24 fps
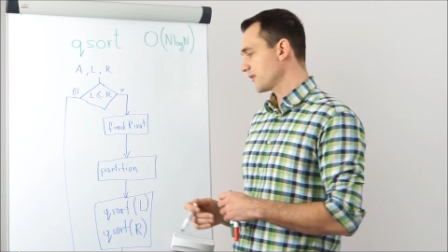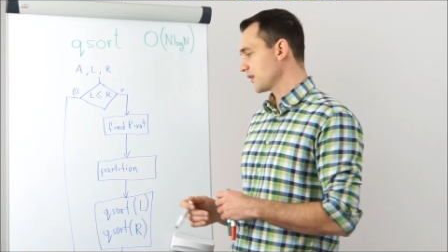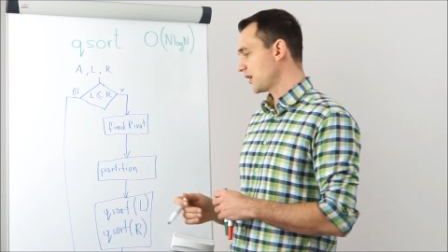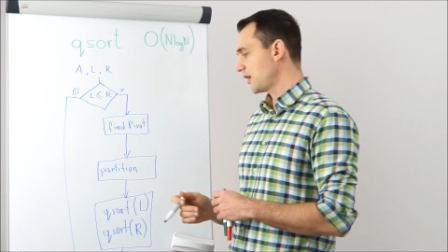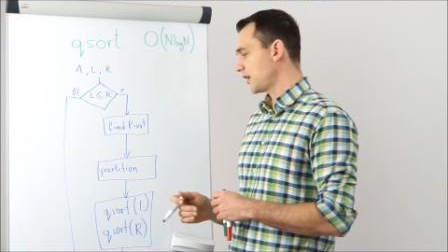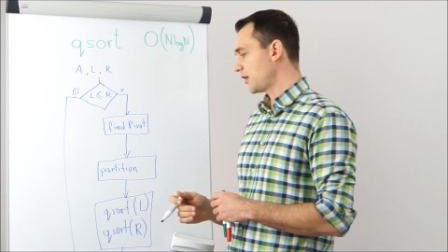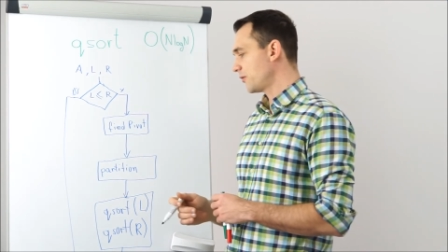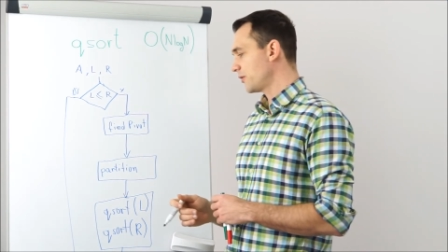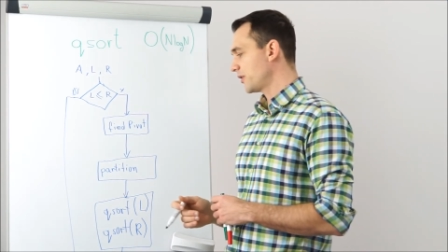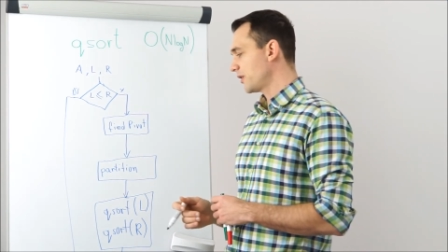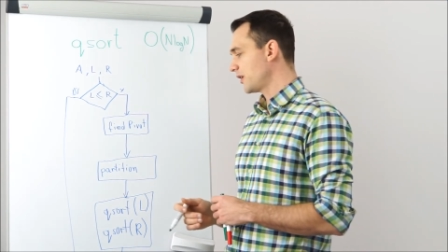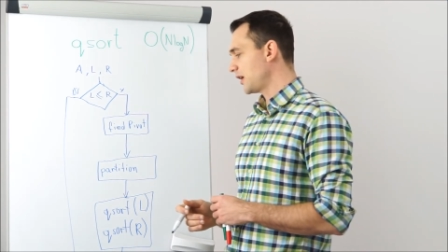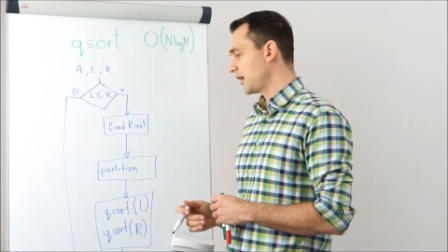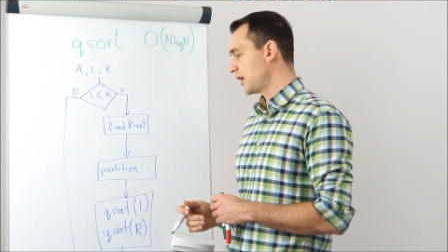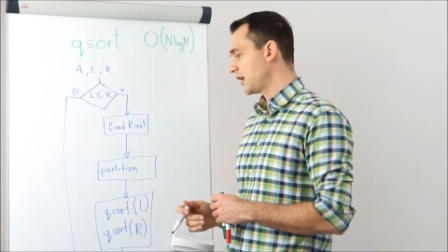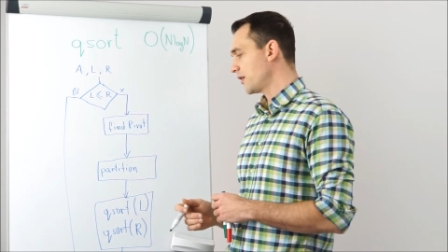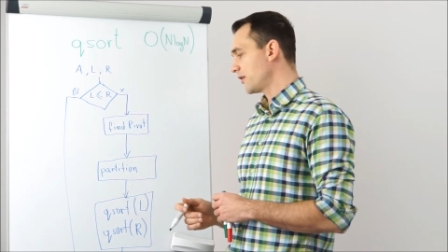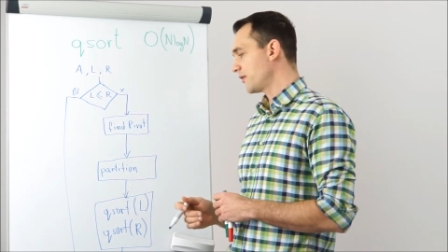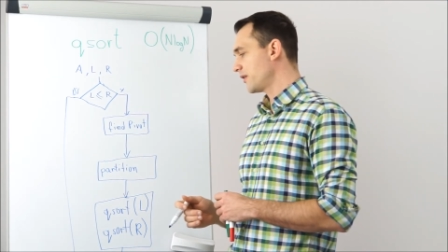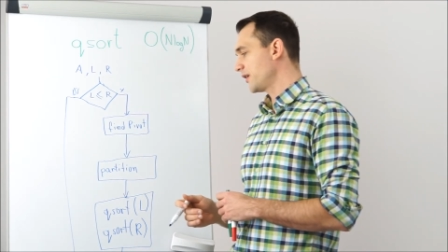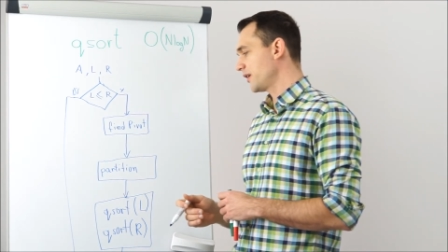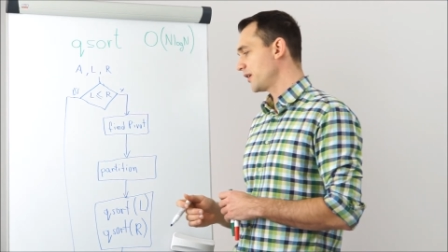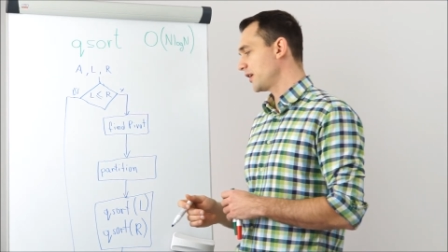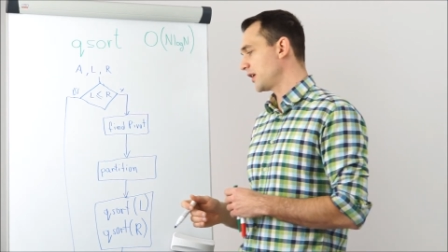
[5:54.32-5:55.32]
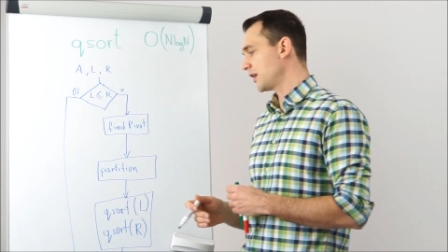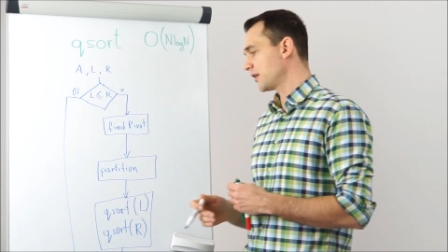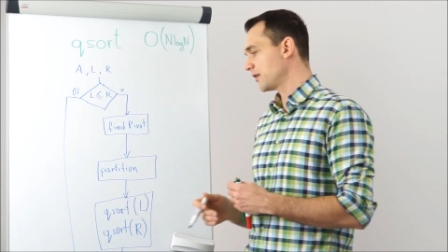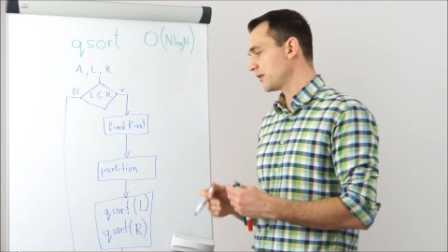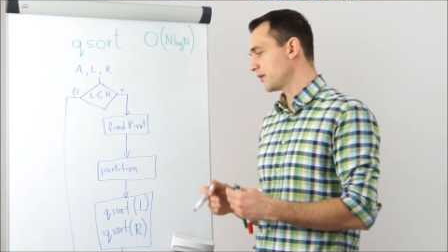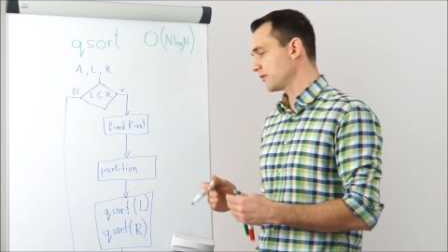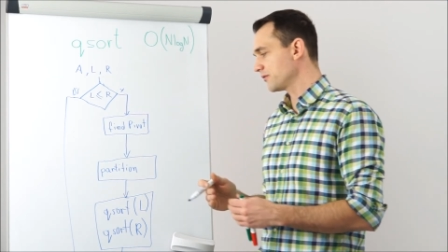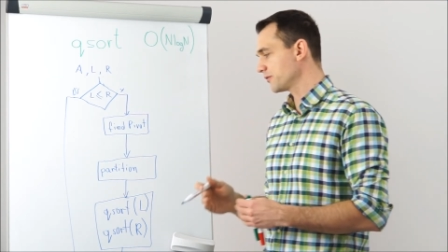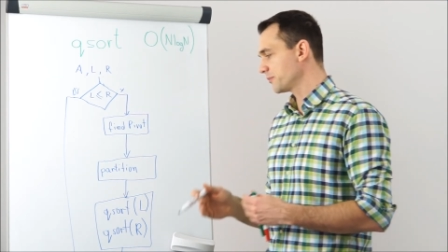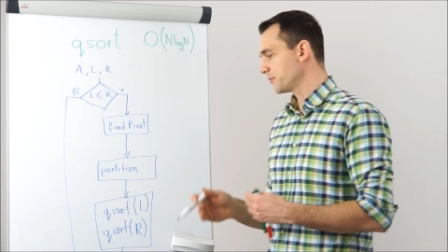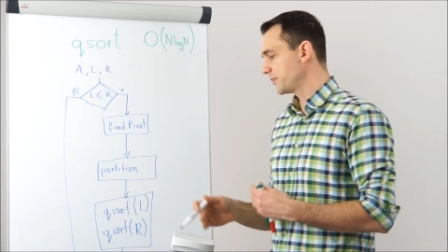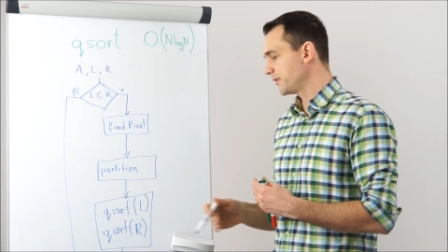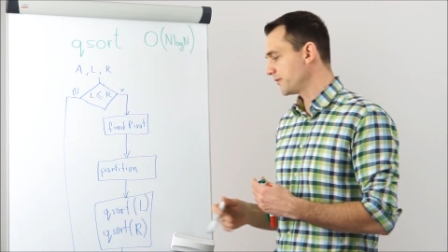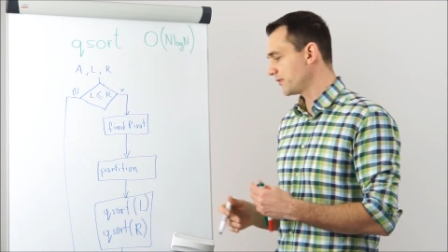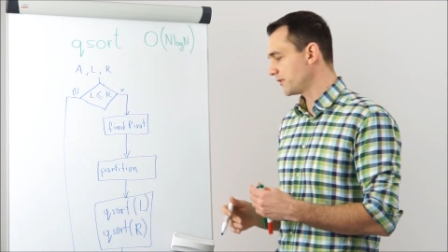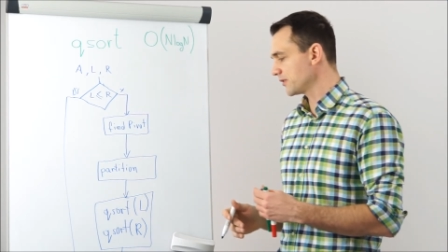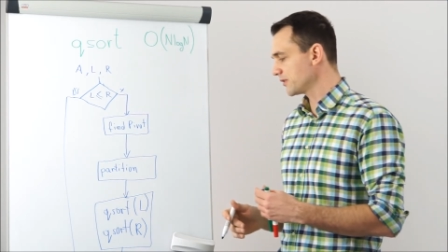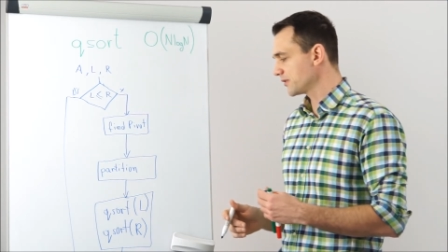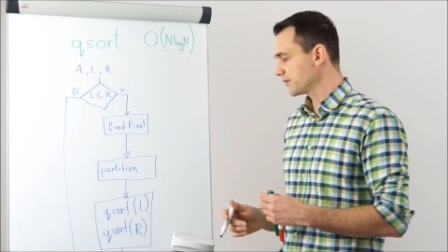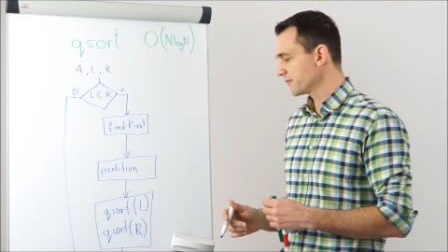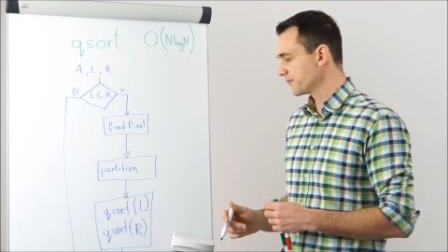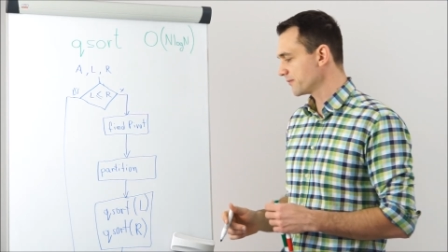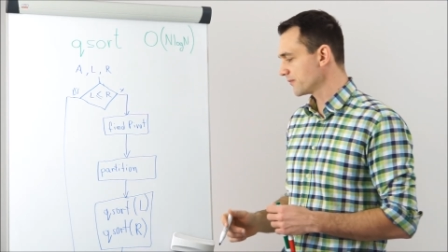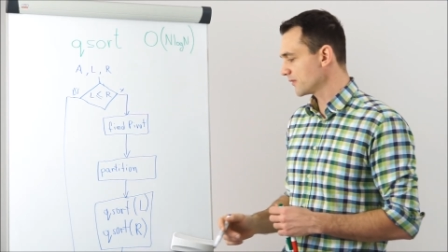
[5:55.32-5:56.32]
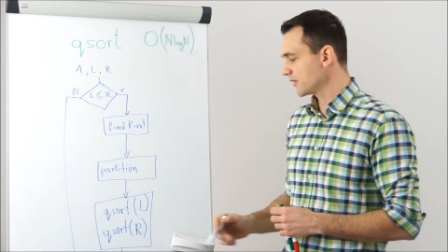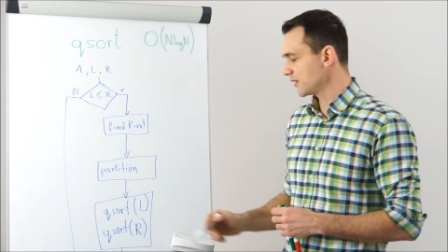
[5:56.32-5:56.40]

our array around pivot.